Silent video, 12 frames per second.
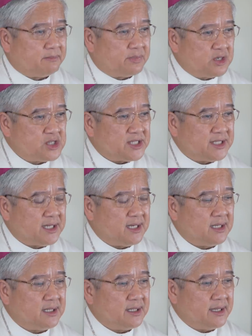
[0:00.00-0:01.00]

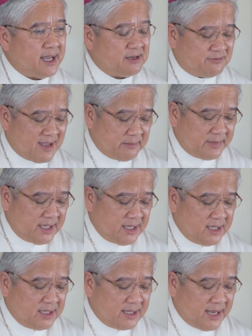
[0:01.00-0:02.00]
personal and
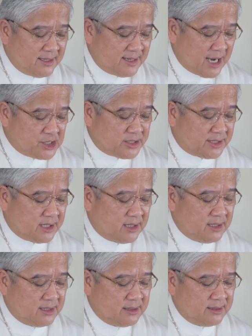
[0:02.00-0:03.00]
family and
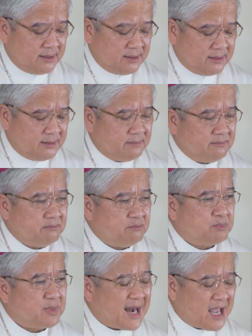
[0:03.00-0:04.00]
national,
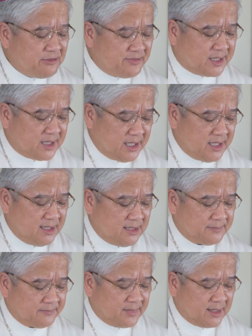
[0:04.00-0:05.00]
privately,
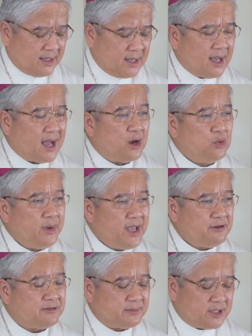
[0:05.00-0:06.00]

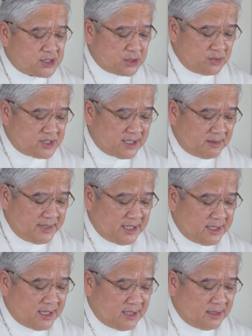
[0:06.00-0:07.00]
away from the social
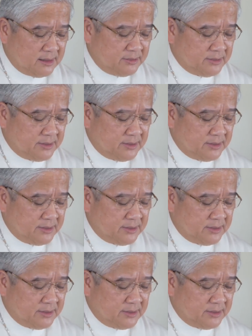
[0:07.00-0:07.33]
media,